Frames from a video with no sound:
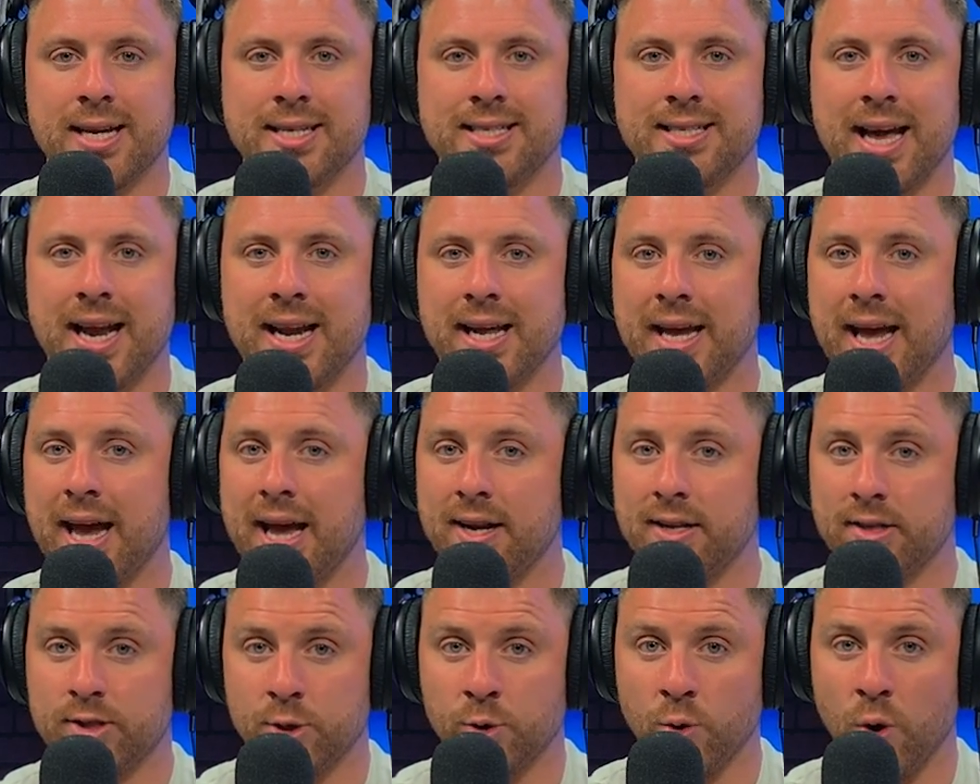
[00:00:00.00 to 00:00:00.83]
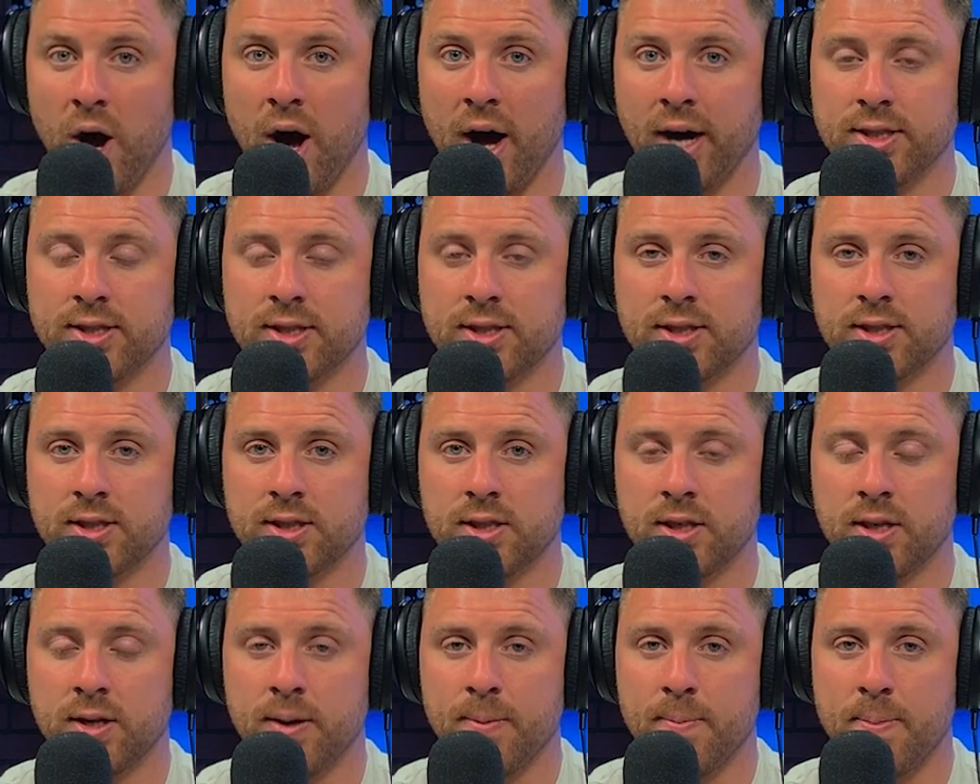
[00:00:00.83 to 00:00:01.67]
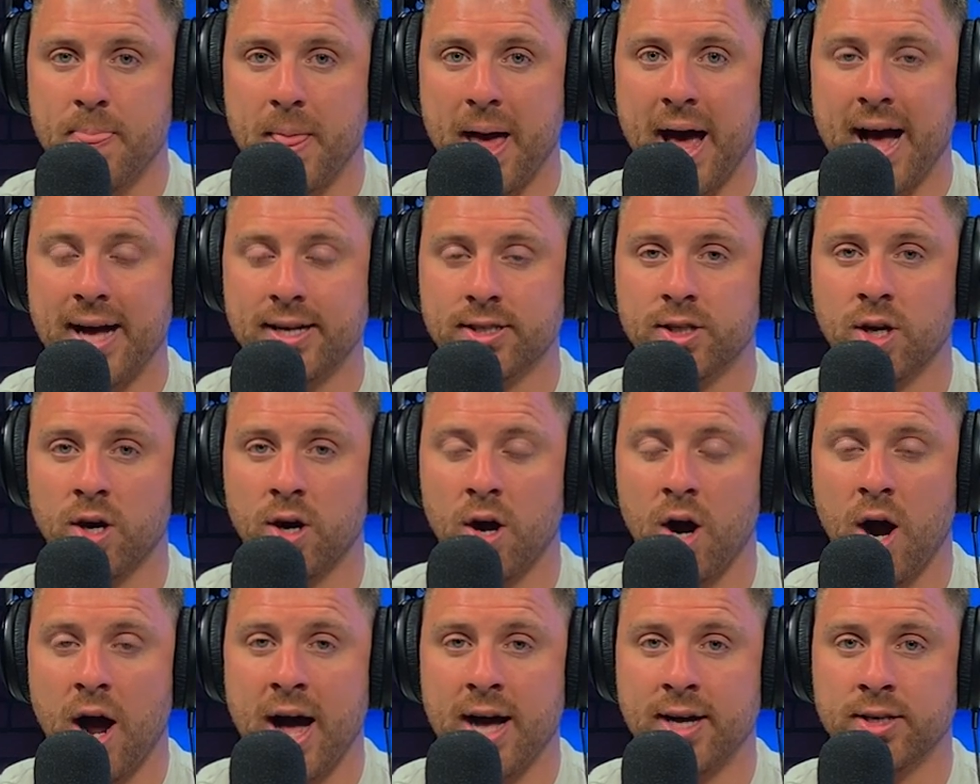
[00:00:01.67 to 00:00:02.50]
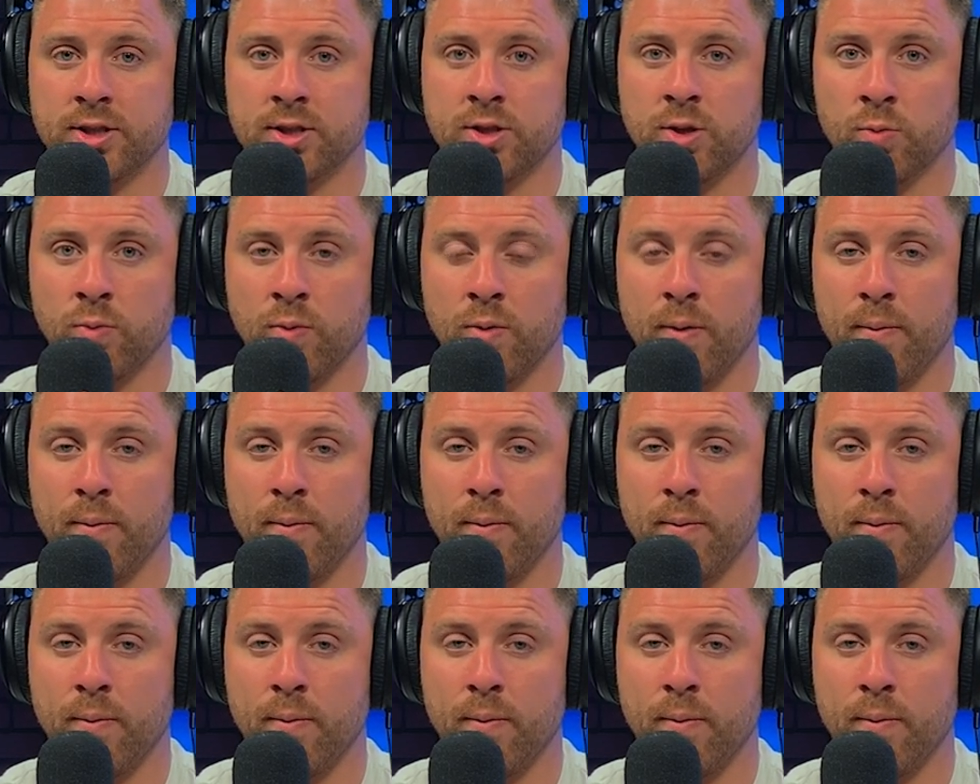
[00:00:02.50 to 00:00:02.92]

dedicated to us as the